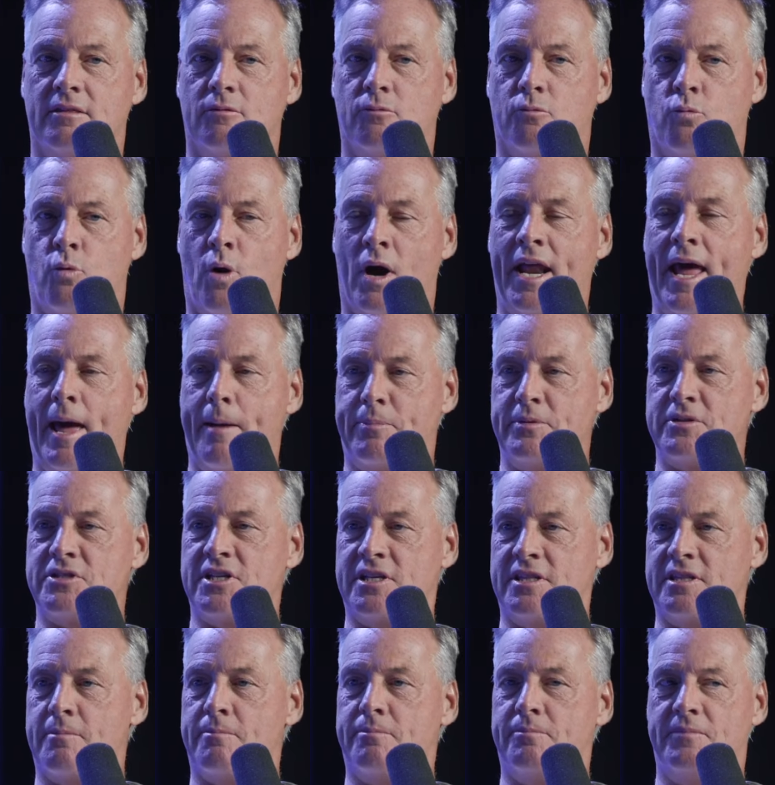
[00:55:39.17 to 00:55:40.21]
what happens
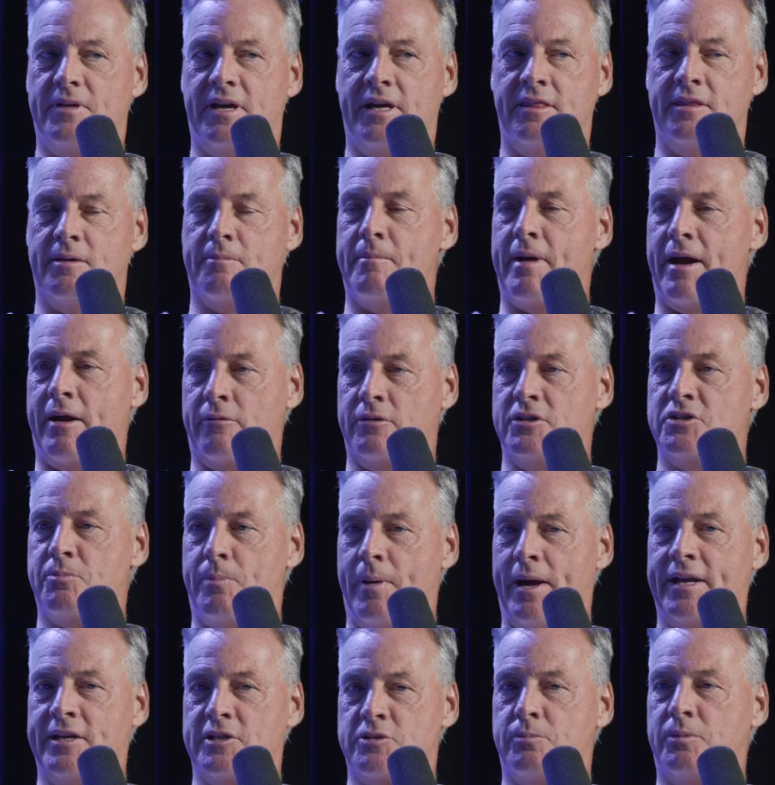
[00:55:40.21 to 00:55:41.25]
in the in the marriage
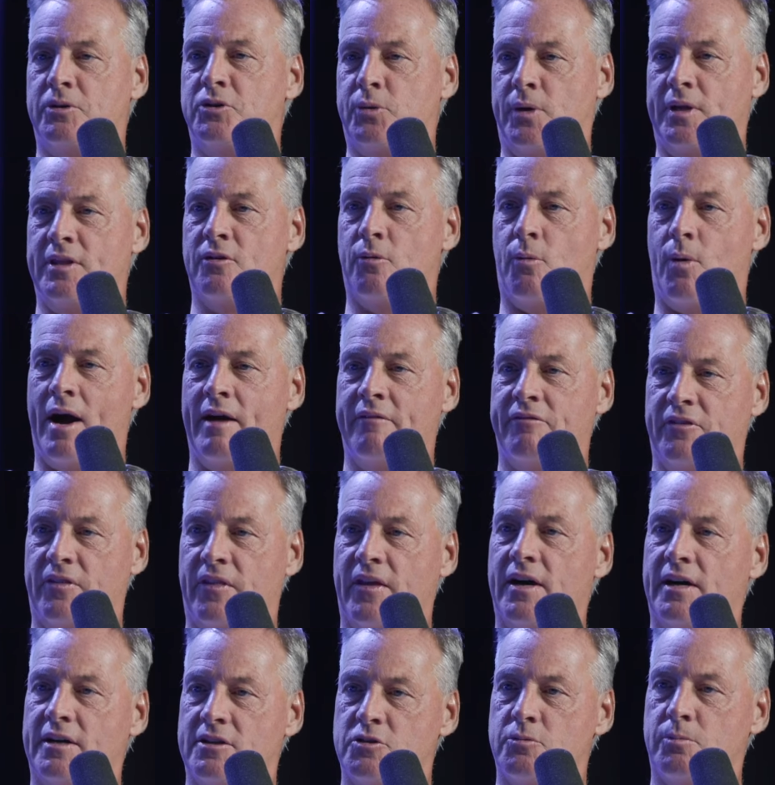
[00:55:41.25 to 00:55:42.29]
bed is between the wife and
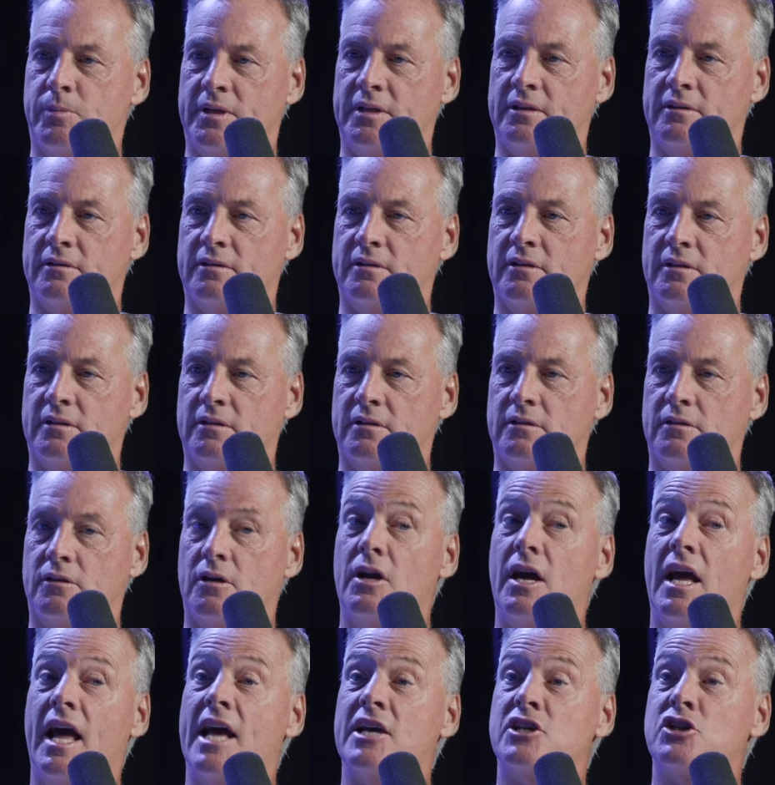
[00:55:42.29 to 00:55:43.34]
the husband. Yeah,
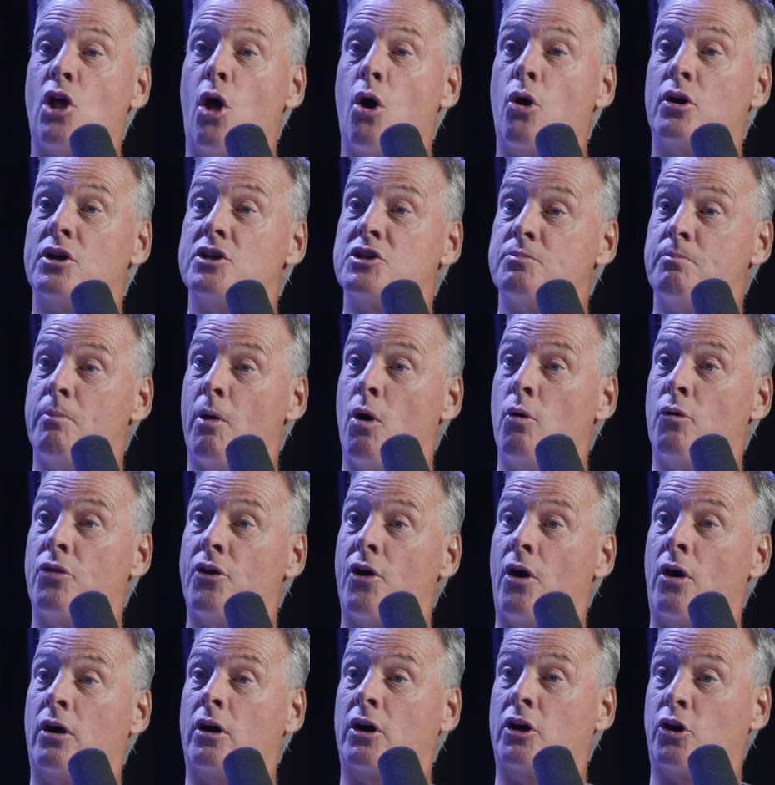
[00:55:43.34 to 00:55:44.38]
as long as both
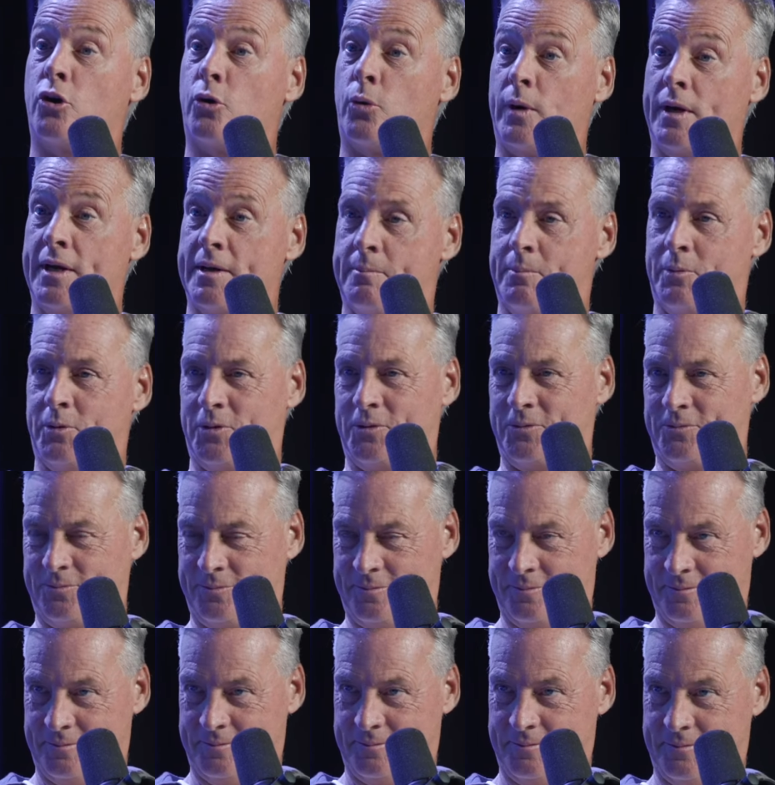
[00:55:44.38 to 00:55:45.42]
are agreeable.
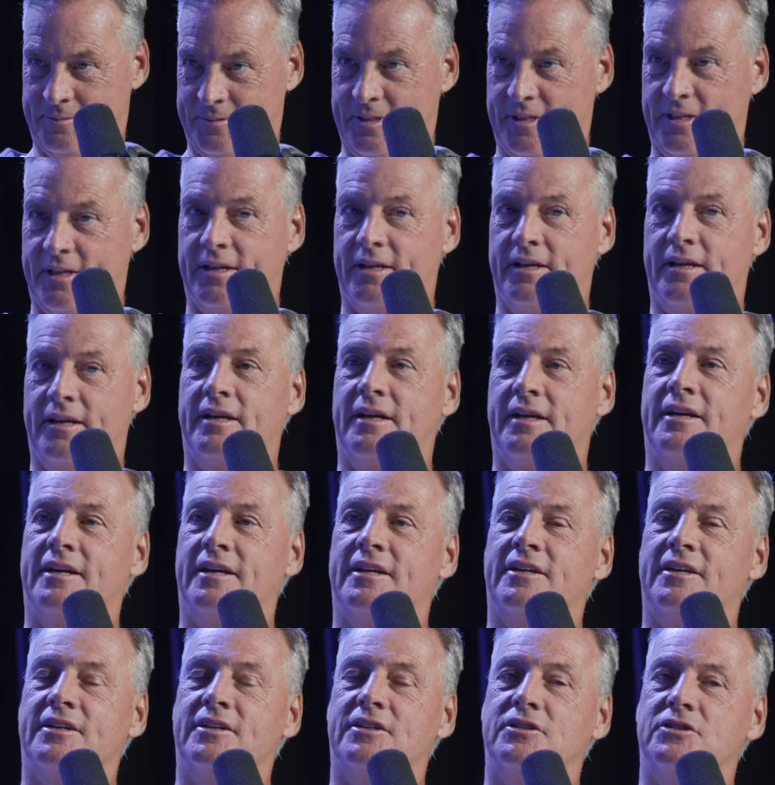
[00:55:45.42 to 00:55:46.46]
Mm.
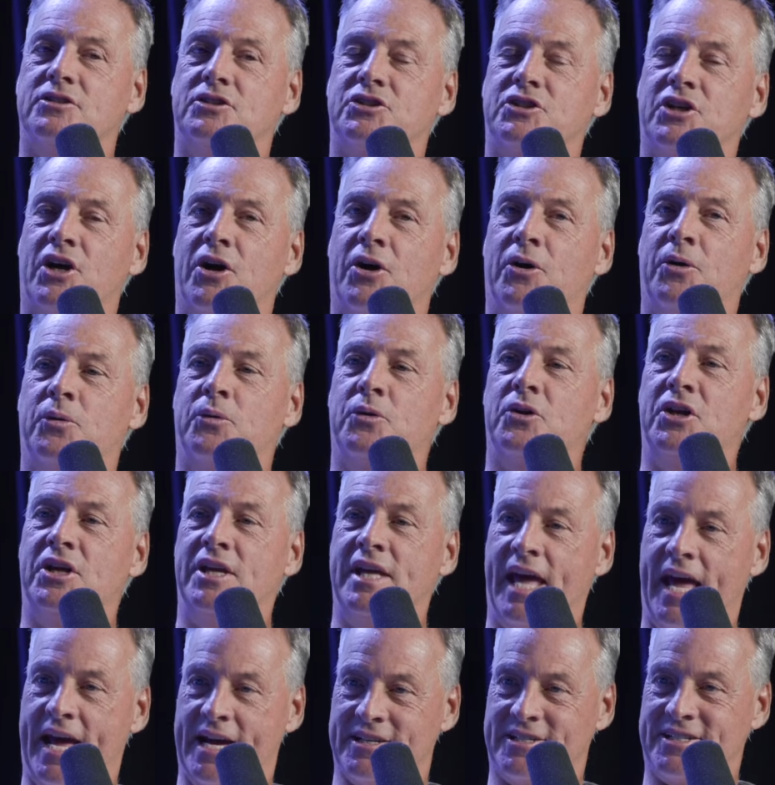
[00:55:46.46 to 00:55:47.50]
So
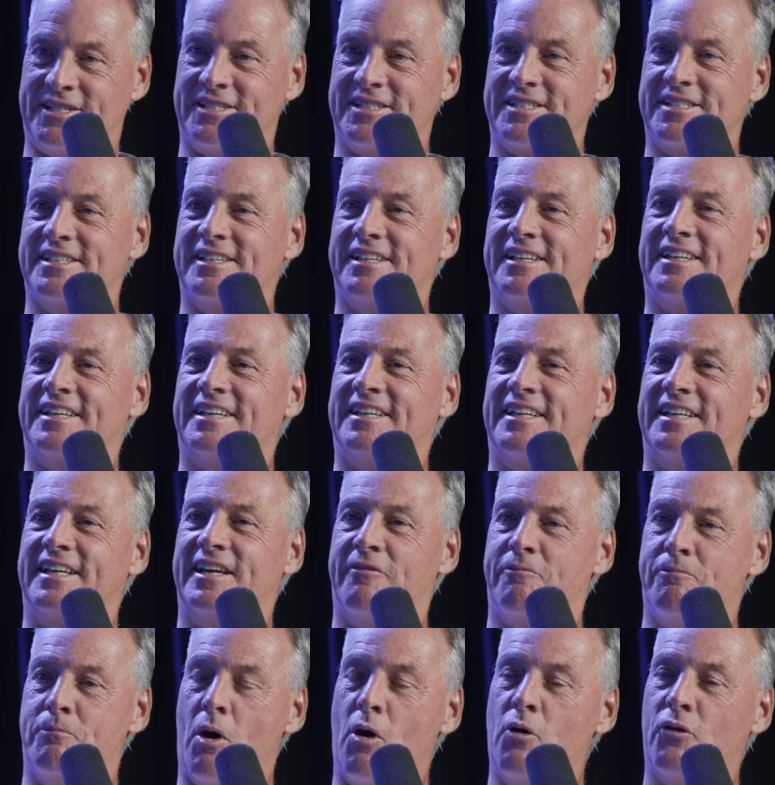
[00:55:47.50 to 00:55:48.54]
yes, if
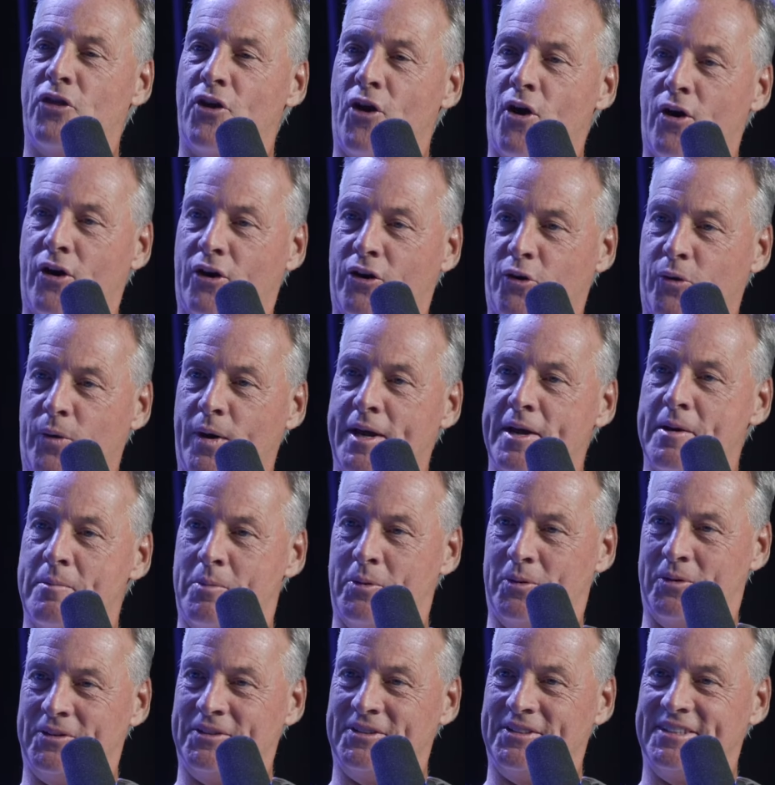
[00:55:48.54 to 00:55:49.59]
both are
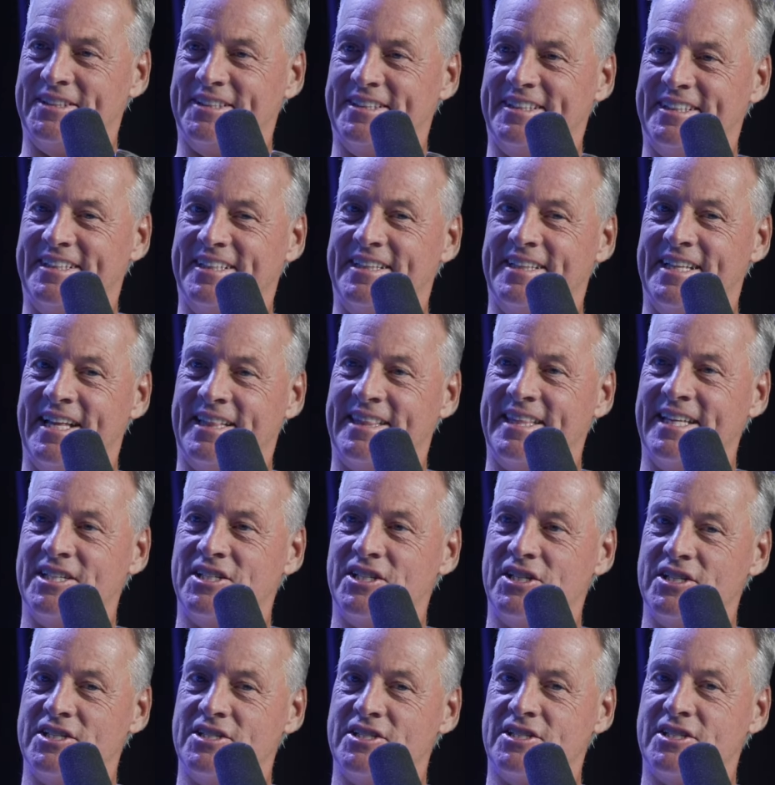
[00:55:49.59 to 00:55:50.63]
agreeable yeah. that this
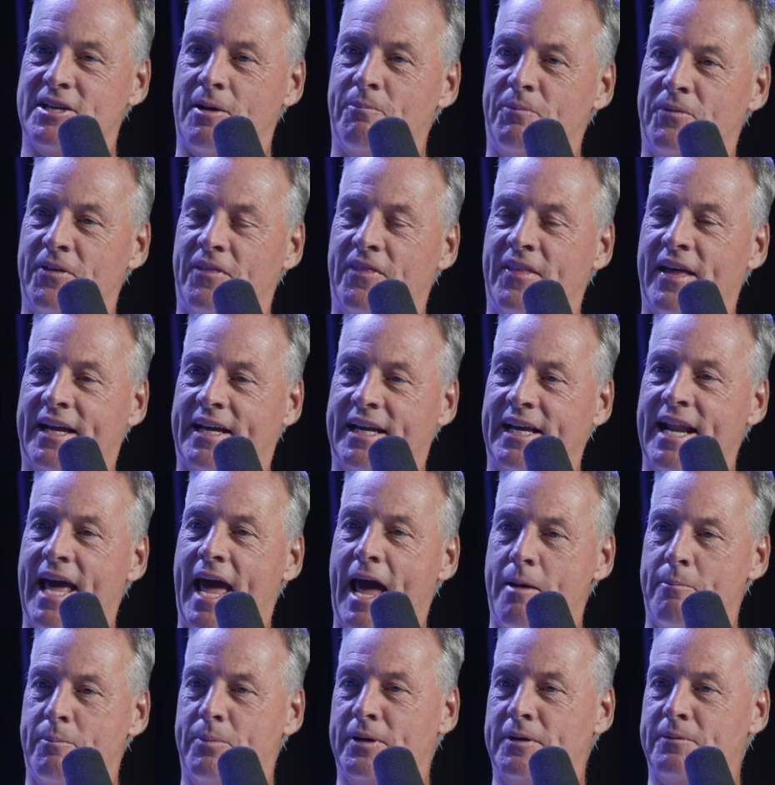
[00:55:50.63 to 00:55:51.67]
is something that can
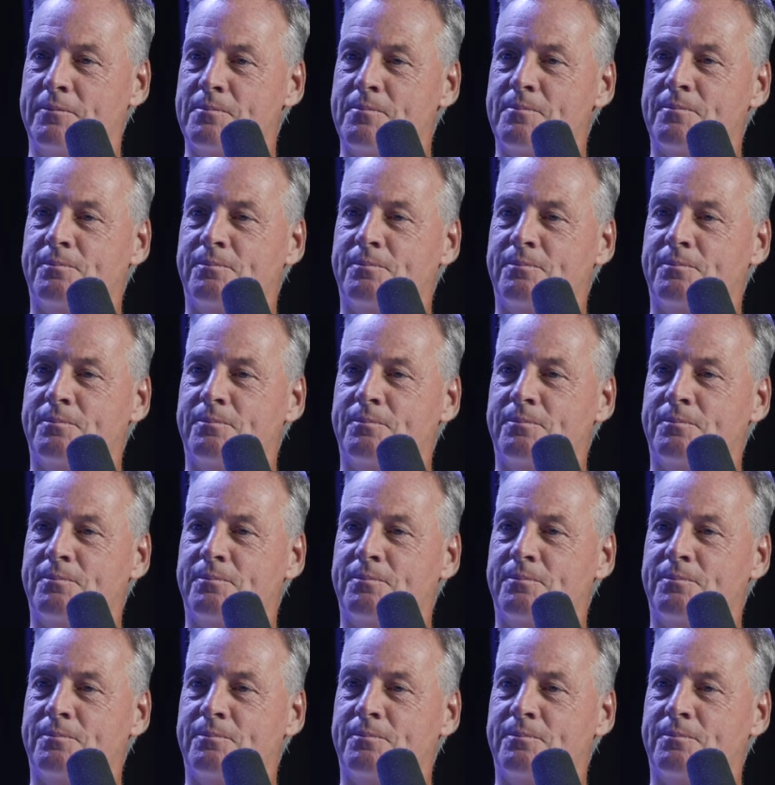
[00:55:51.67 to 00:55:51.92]
happen